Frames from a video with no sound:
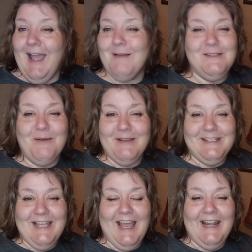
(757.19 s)
I'm so
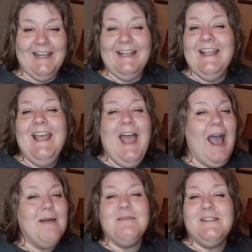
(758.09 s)
excited.
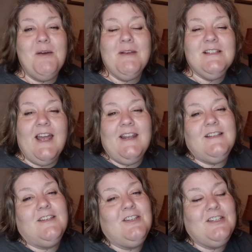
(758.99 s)
I'm so
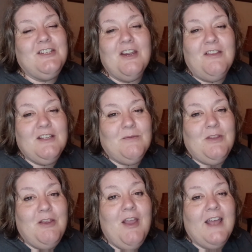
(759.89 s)
excited to just share this
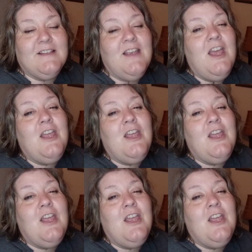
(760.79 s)
with you guys.